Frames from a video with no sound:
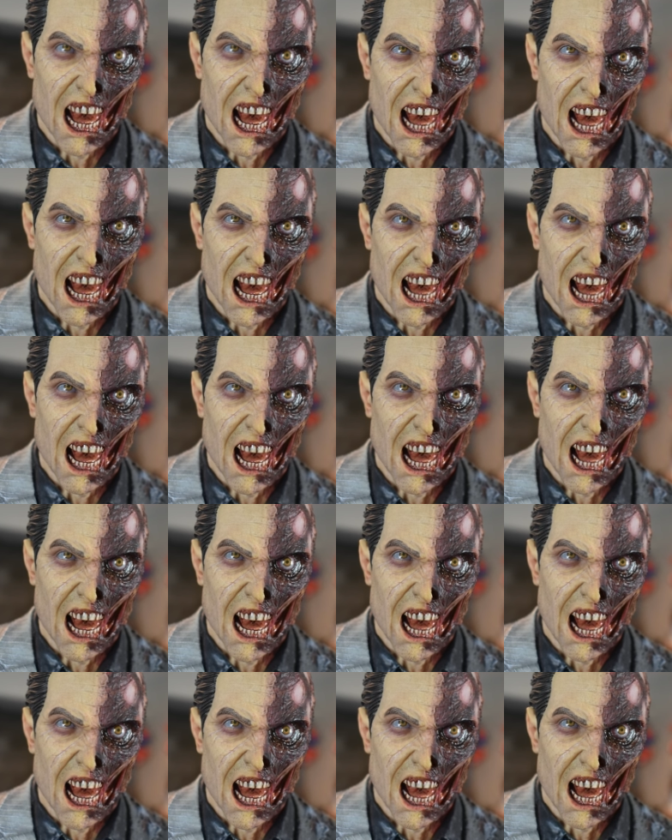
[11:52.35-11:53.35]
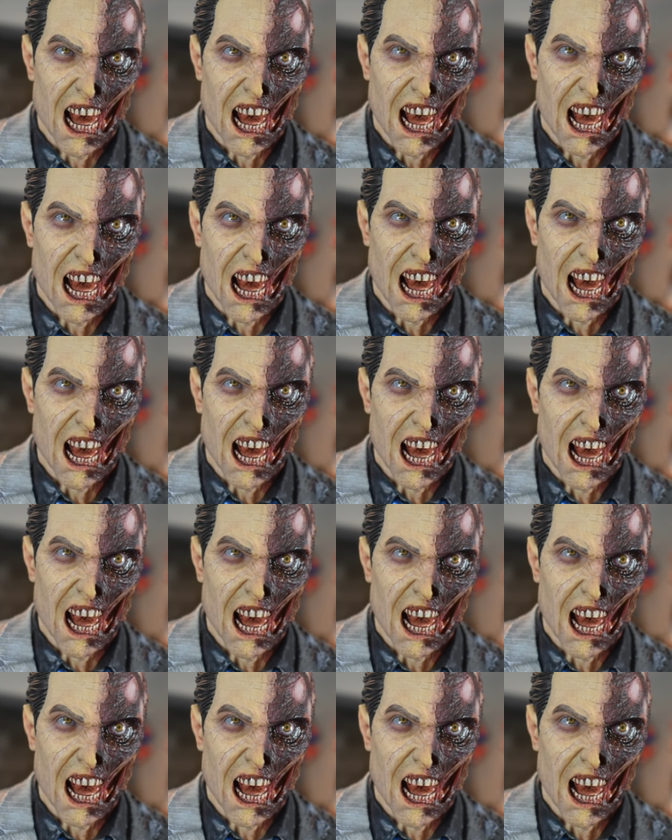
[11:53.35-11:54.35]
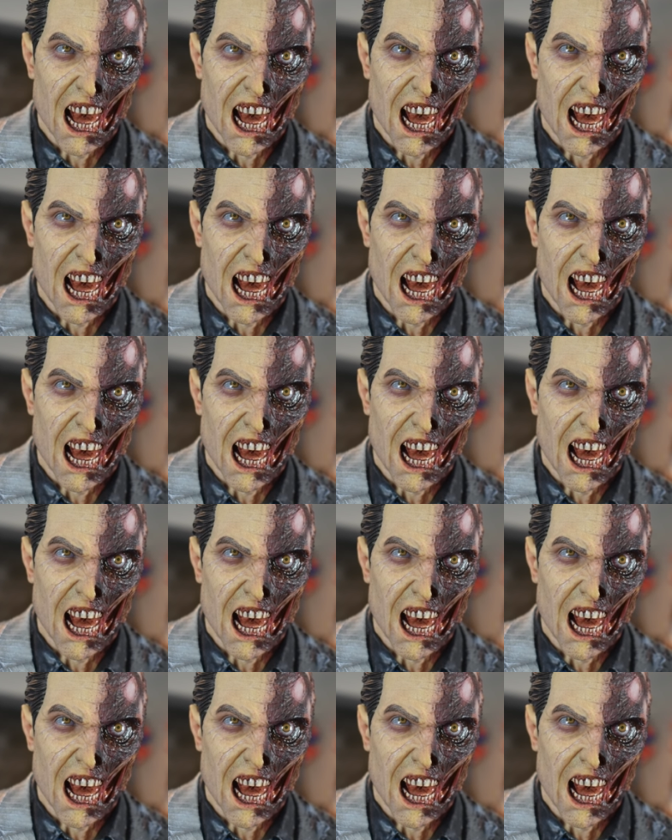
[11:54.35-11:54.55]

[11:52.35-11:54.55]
(silence)